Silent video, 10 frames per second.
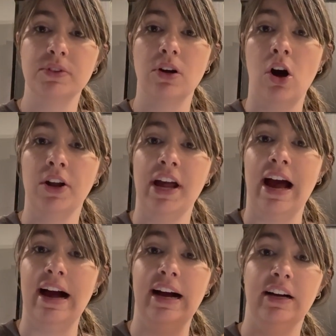
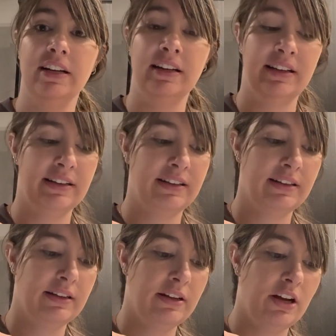on
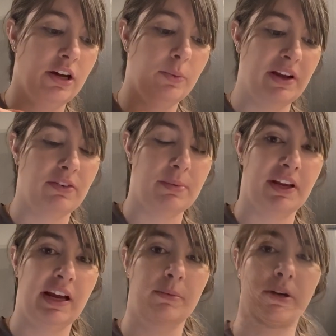away from the
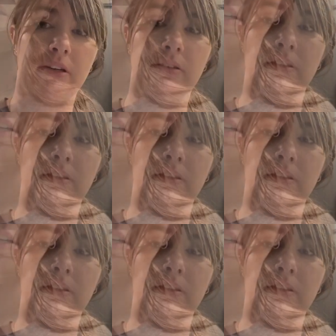camera.